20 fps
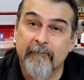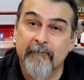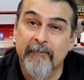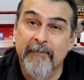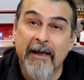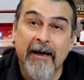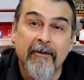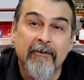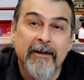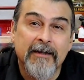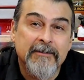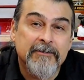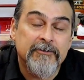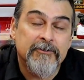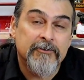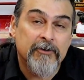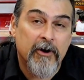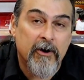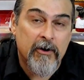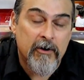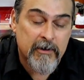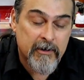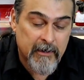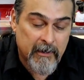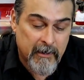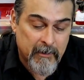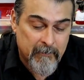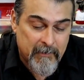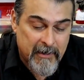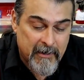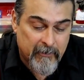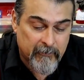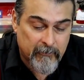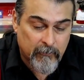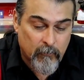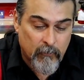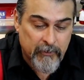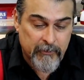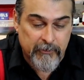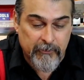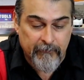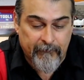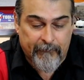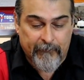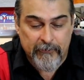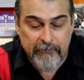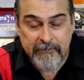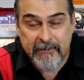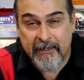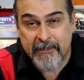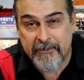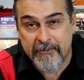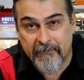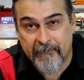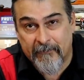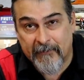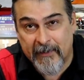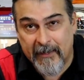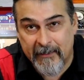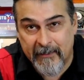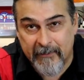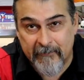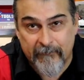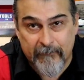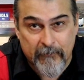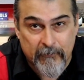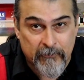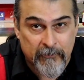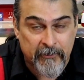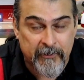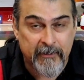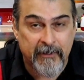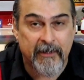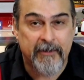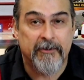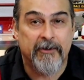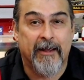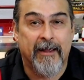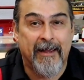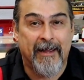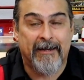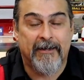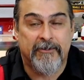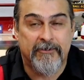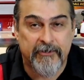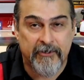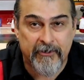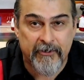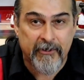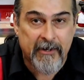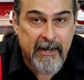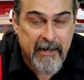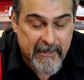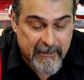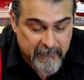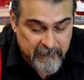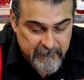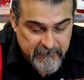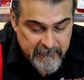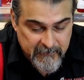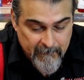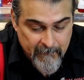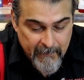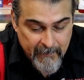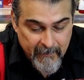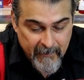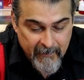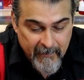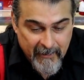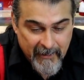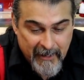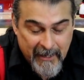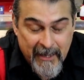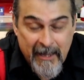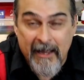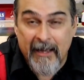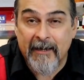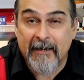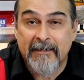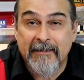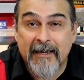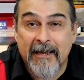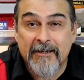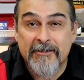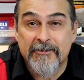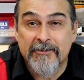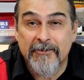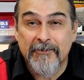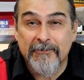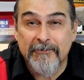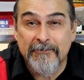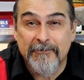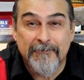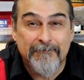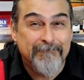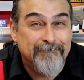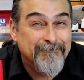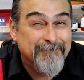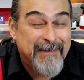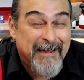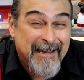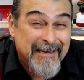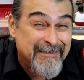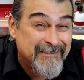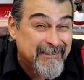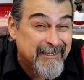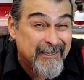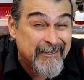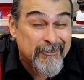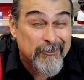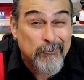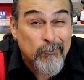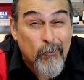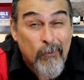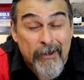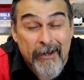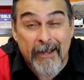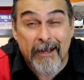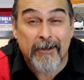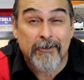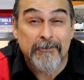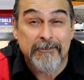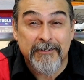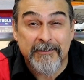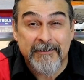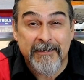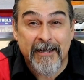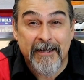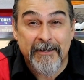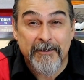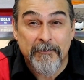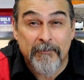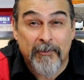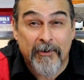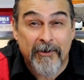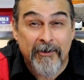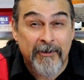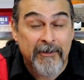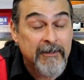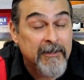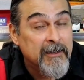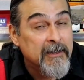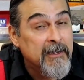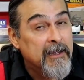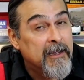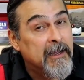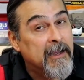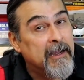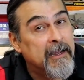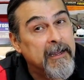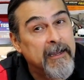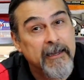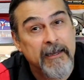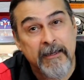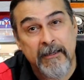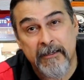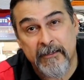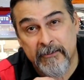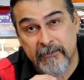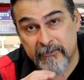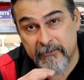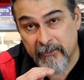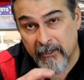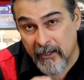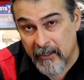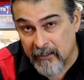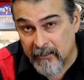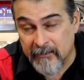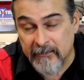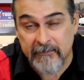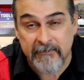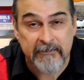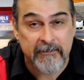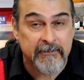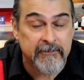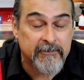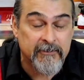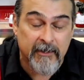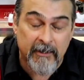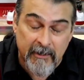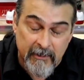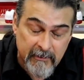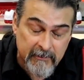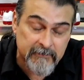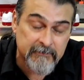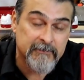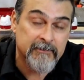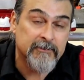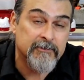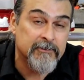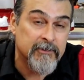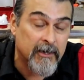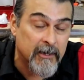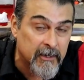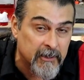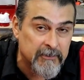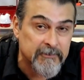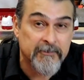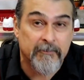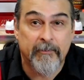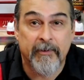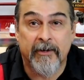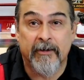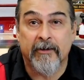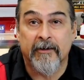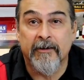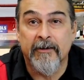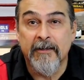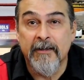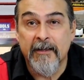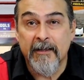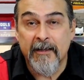Now let's talk about when you first get your Flathead Ford and you get it to your house and it takes you 18 to 20 hours to take it apart and tons and tons and tons of beer.